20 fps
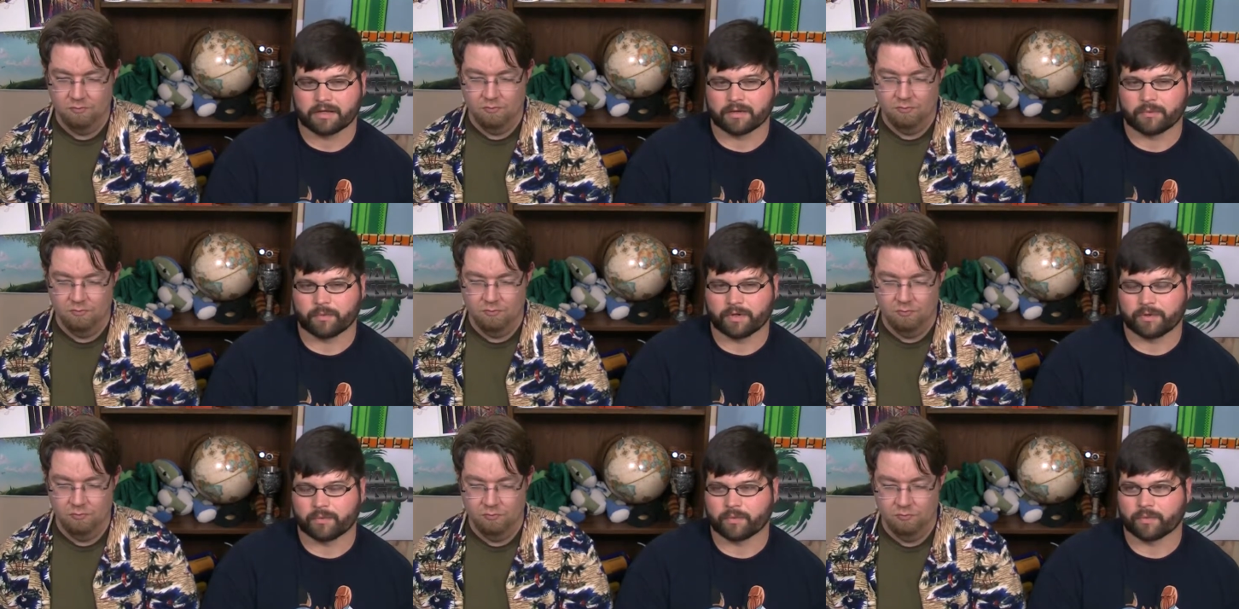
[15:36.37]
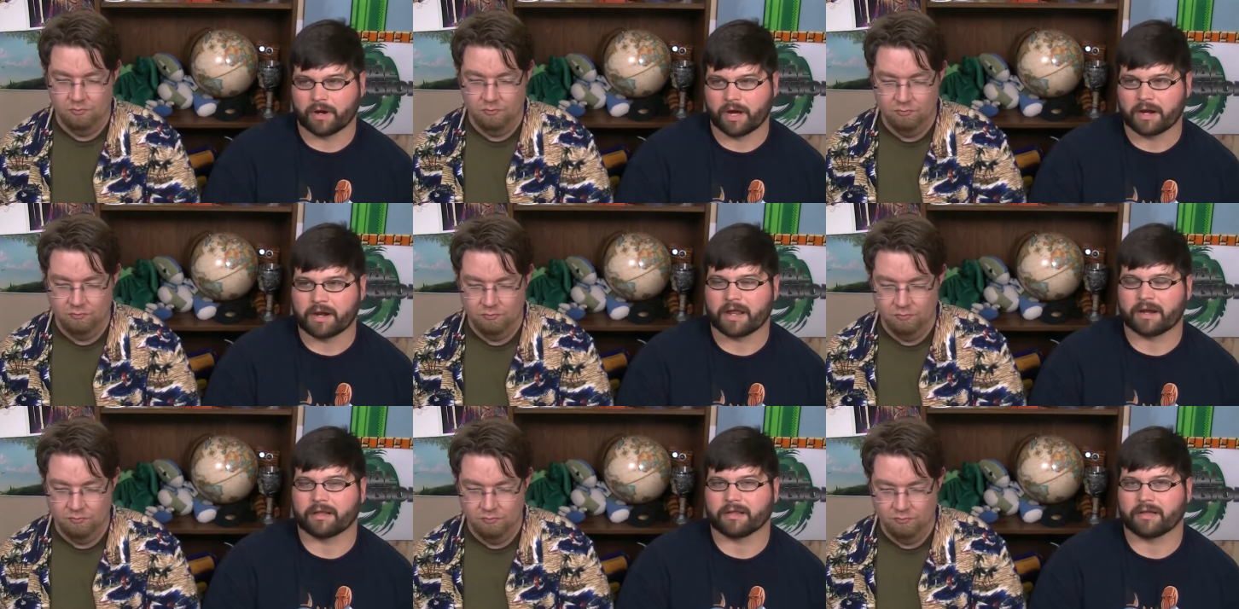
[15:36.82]
Speaker 1: would
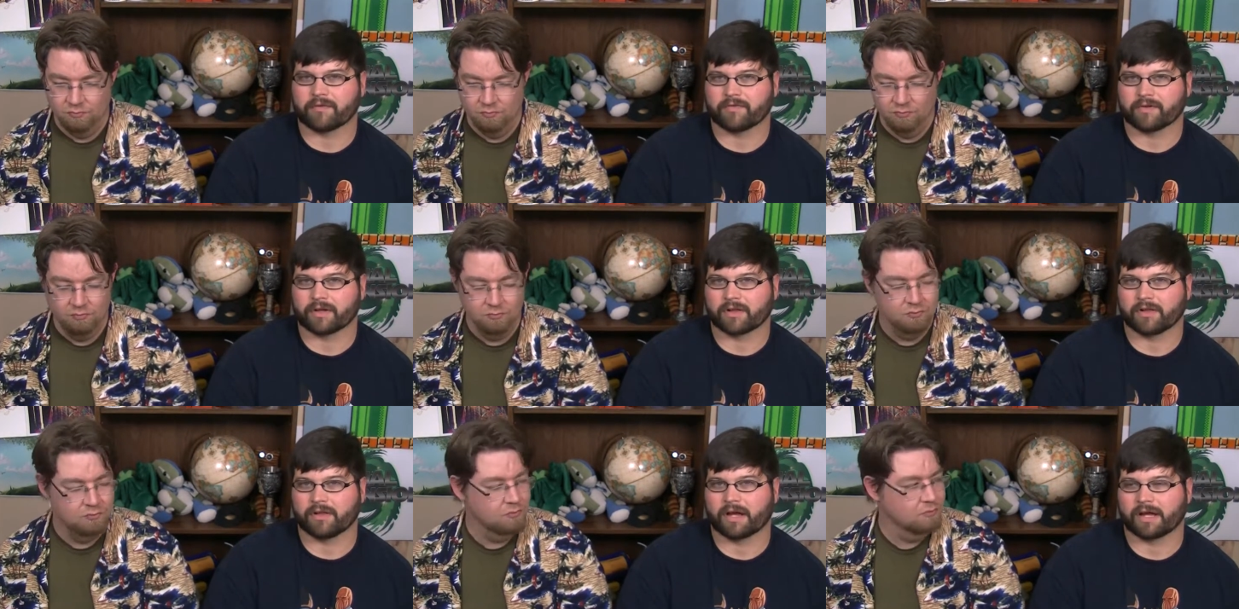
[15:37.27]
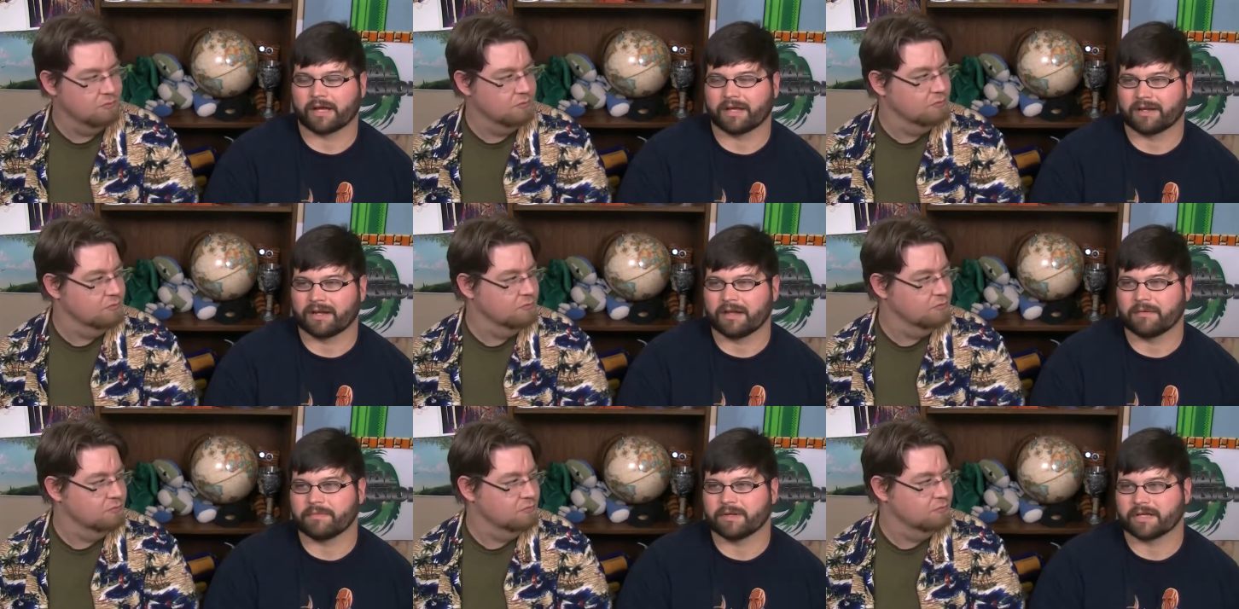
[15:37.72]
run at 11 o'clock at
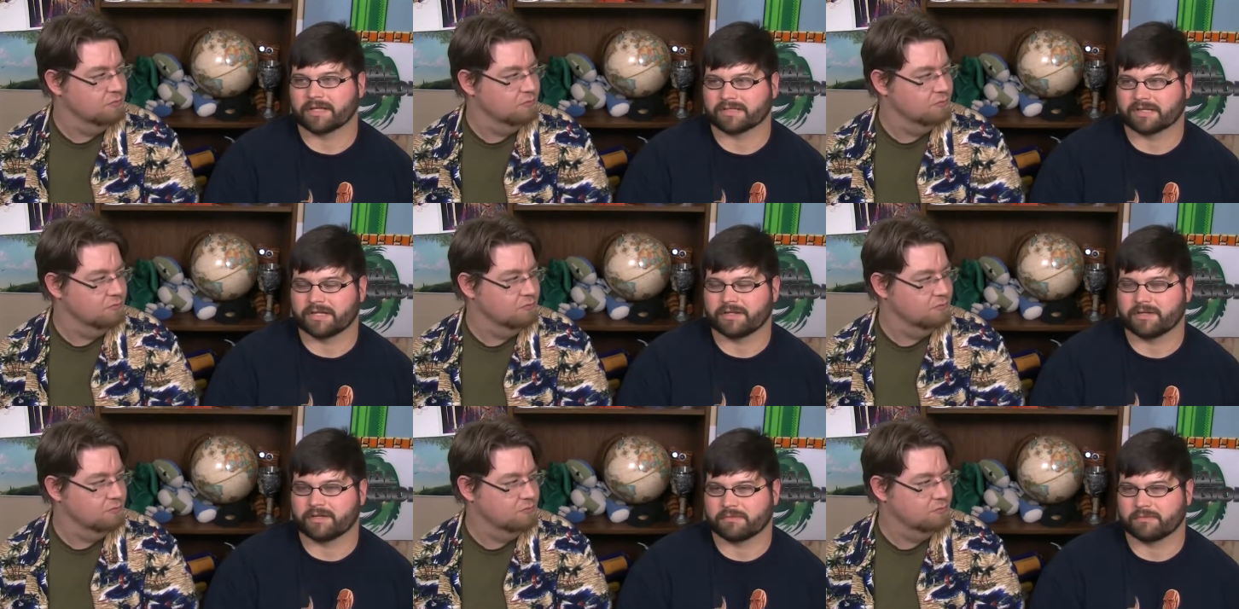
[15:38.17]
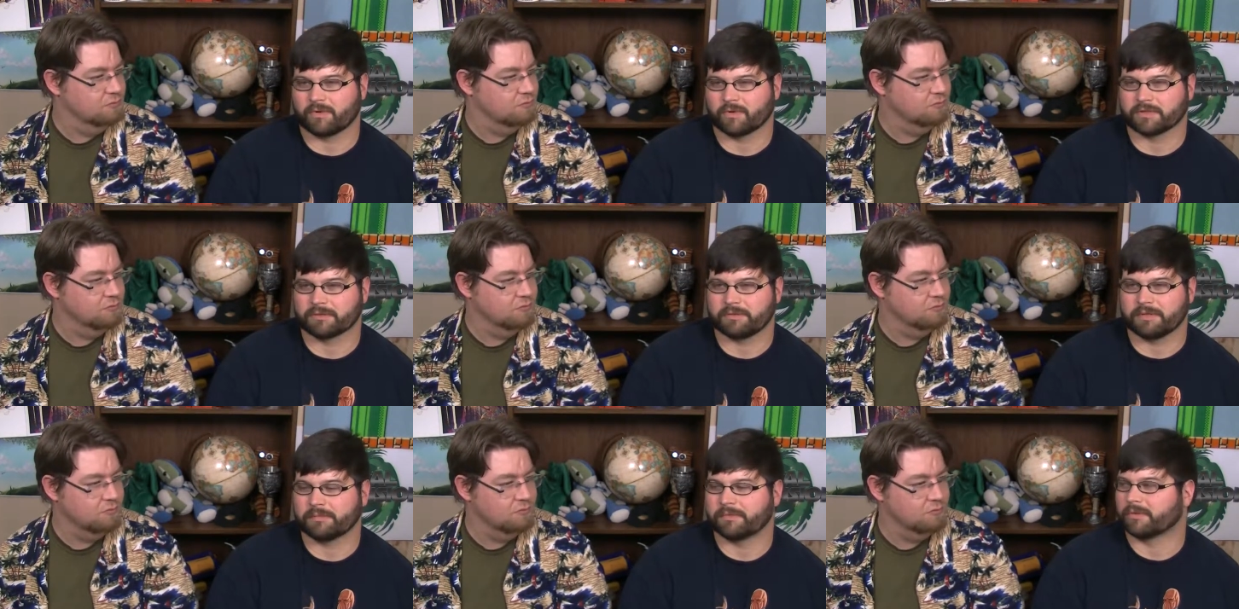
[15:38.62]
night because I knew
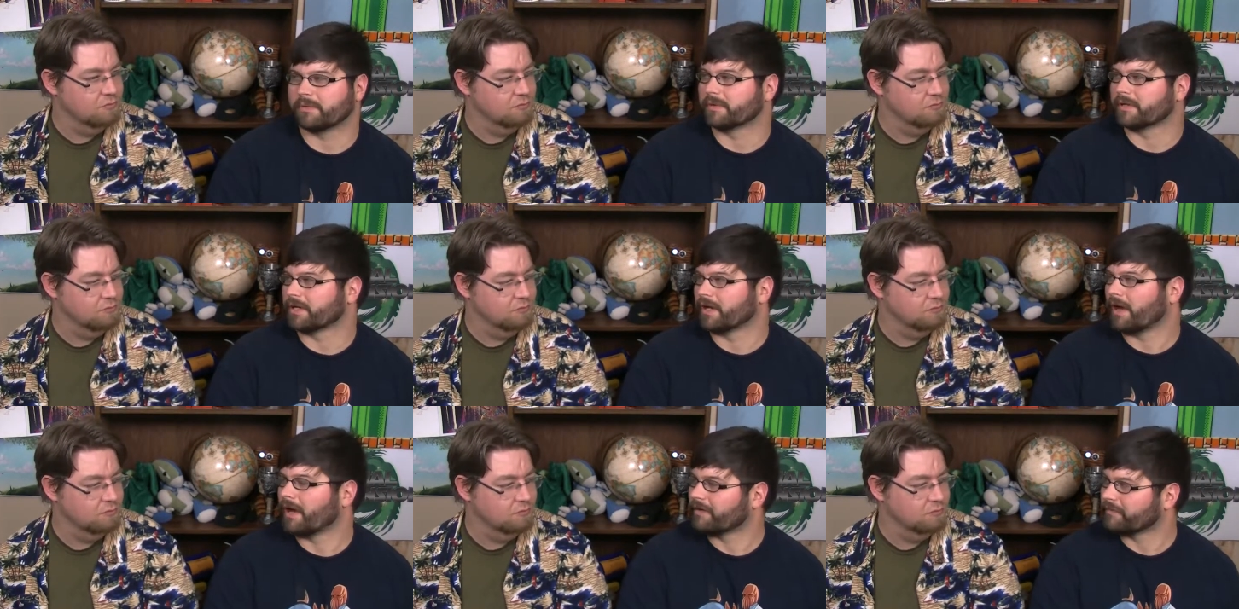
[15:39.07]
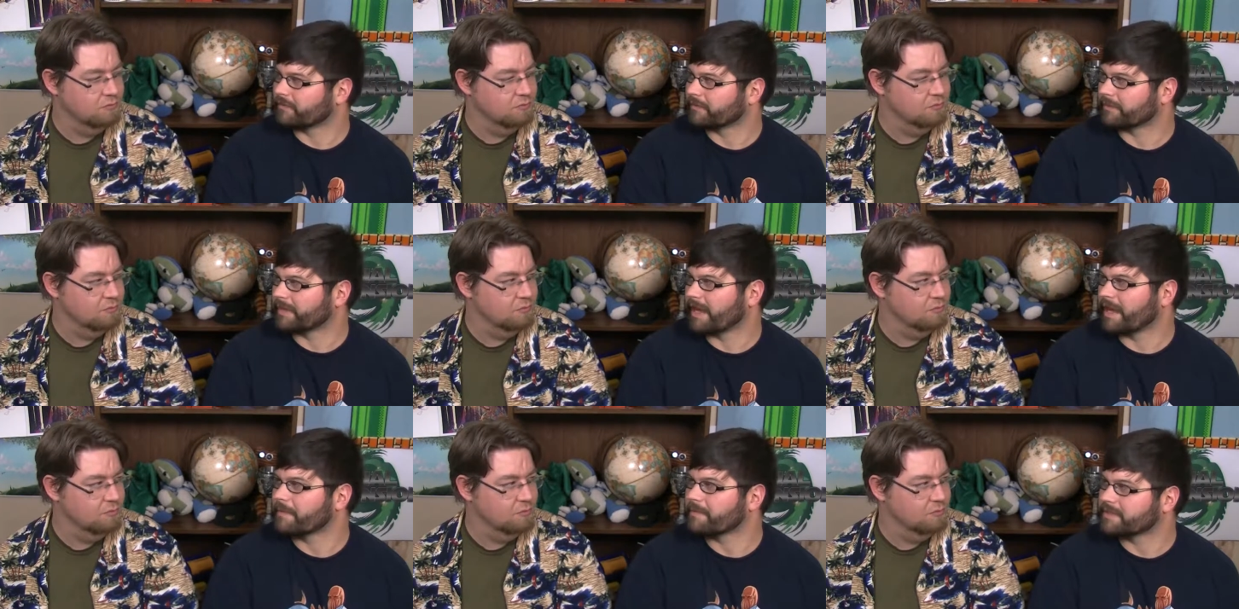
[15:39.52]
most people were gone from
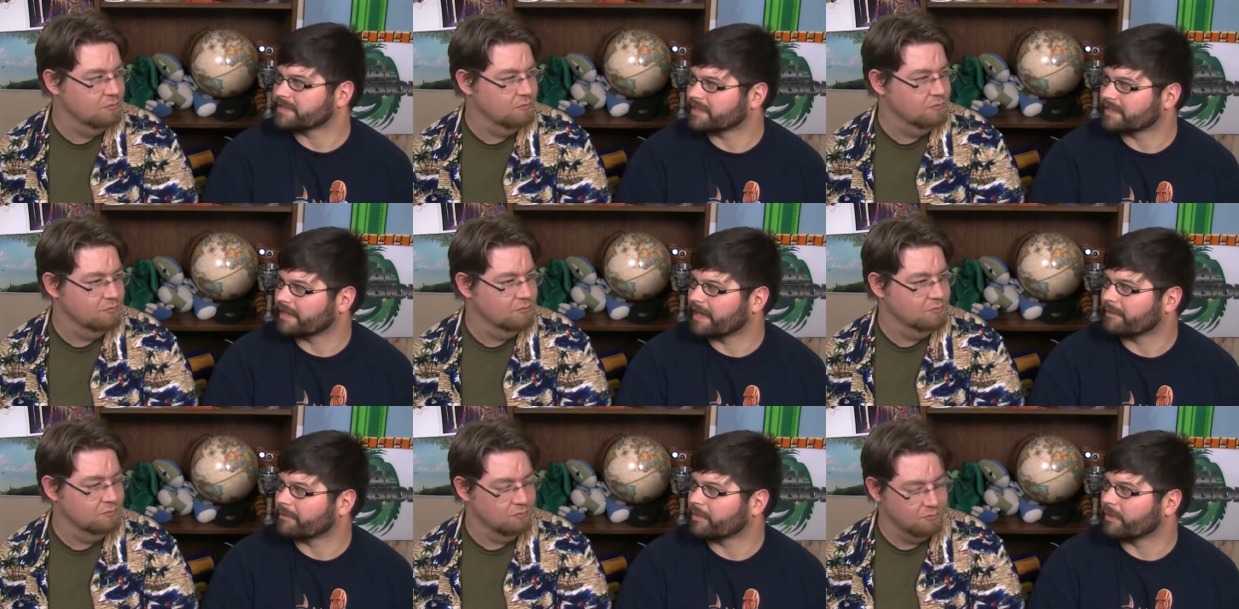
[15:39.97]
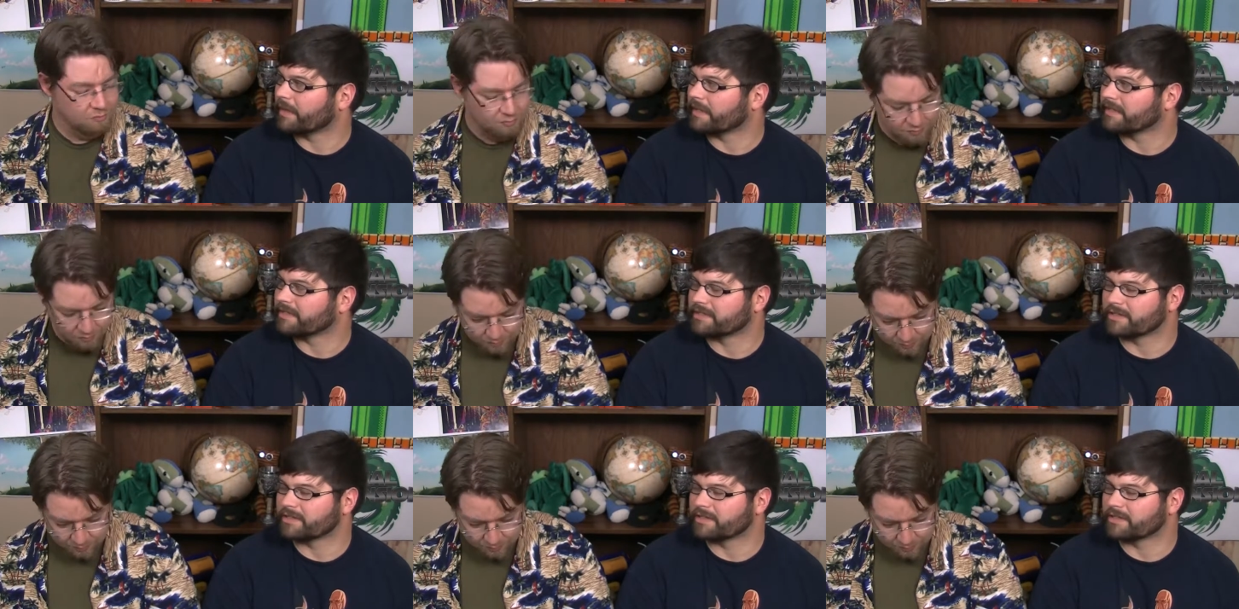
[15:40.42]
campus at that point.